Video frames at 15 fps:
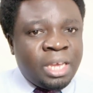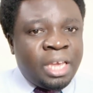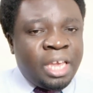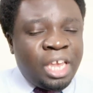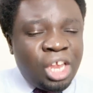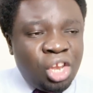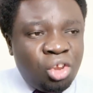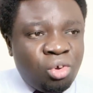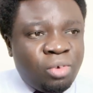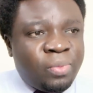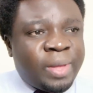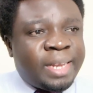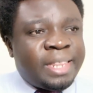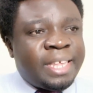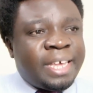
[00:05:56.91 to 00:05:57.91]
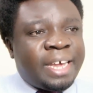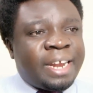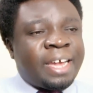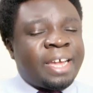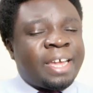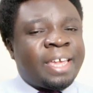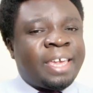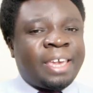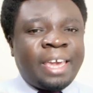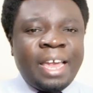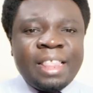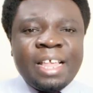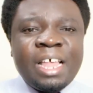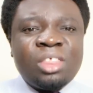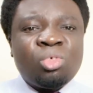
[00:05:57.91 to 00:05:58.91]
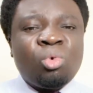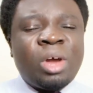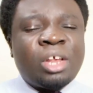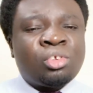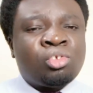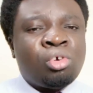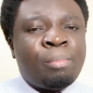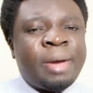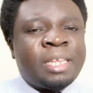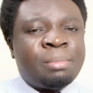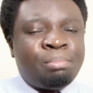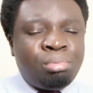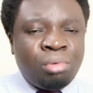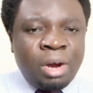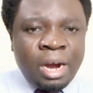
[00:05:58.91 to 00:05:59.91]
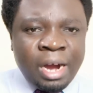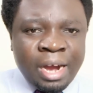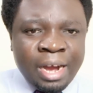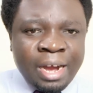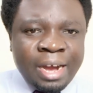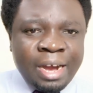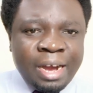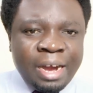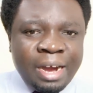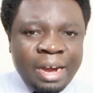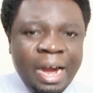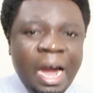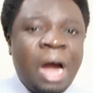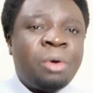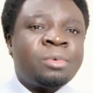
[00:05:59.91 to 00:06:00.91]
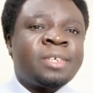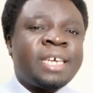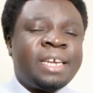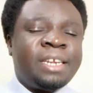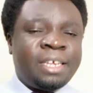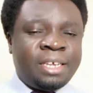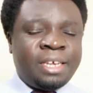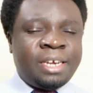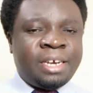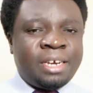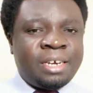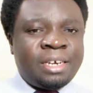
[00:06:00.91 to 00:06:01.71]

He knew that there are Kenyans who are so much poor outside here,